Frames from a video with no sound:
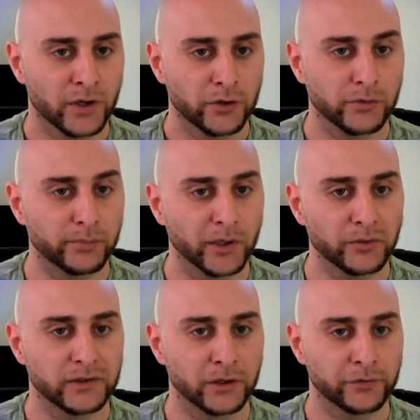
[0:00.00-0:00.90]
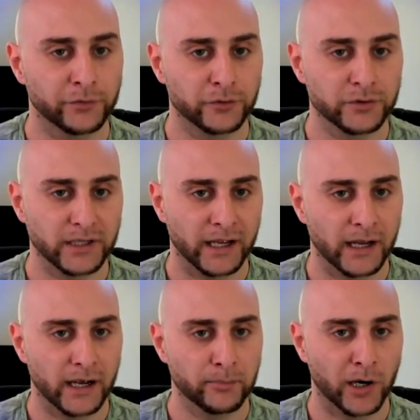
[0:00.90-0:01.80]
to build their first
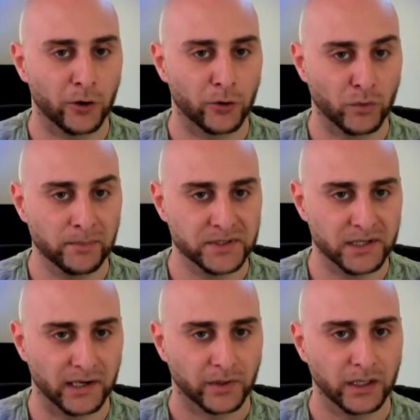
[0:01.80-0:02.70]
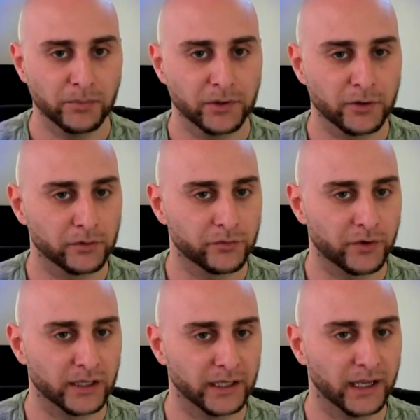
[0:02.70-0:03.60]
AI-powered website. Keep the tone
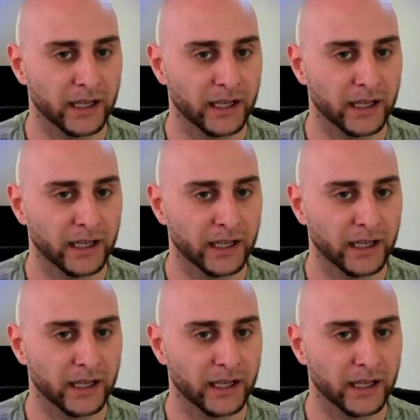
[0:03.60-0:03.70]
friendly and